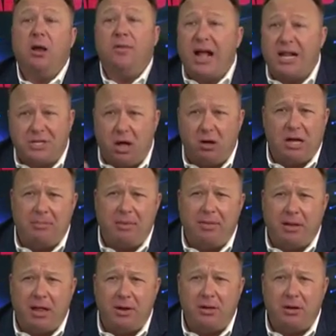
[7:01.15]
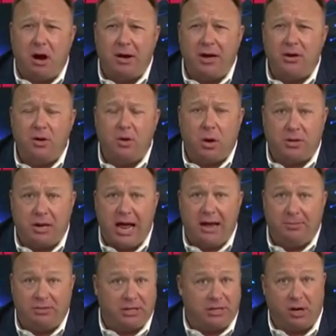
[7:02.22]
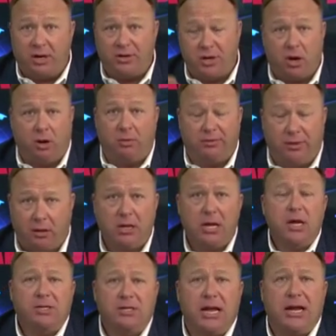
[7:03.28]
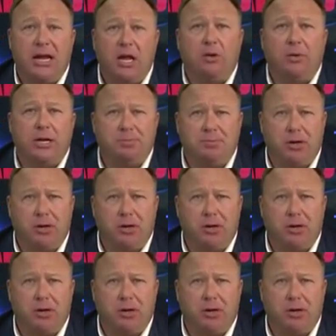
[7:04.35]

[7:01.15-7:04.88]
That's all come out in the London Guardian, New York Times, that they're in total revolt, saying Hillary is